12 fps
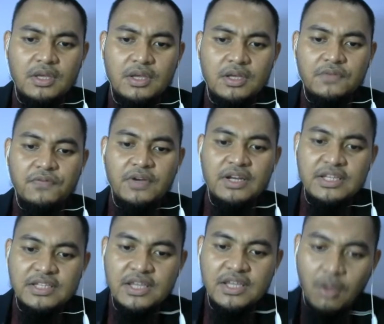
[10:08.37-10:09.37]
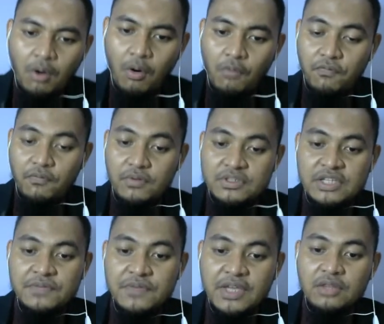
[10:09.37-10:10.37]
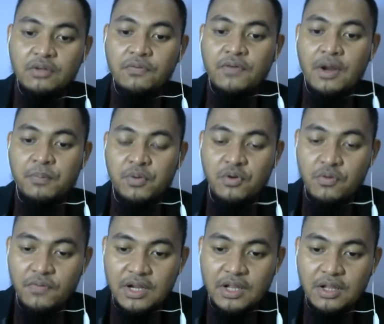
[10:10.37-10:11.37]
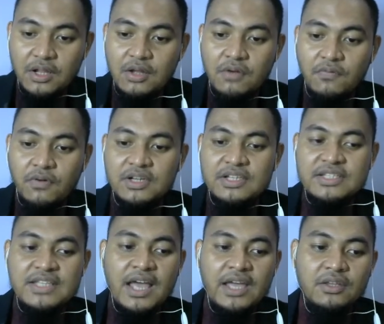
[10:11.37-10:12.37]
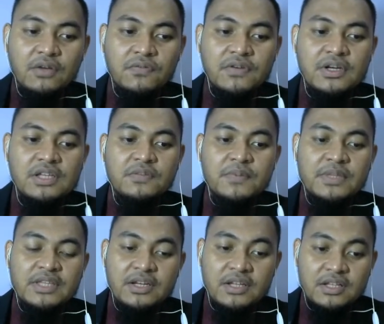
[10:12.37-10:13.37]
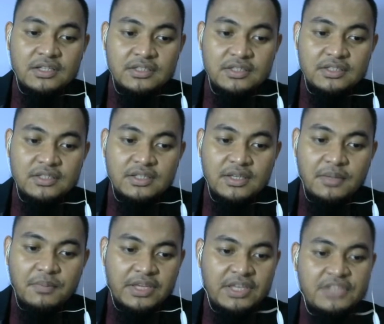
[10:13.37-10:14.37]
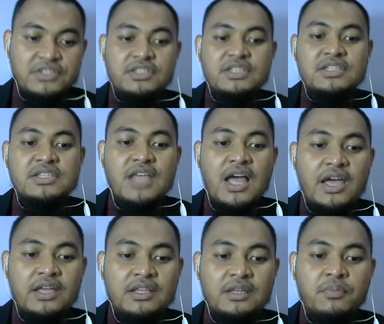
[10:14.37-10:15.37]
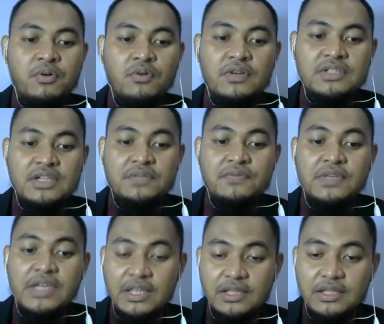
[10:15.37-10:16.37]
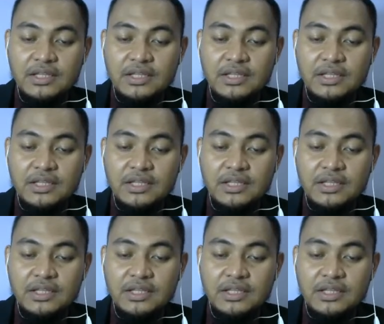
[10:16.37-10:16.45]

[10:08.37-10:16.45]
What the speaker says: The validation of certificate of approval for the design of radioactive materials, package design approval certificate,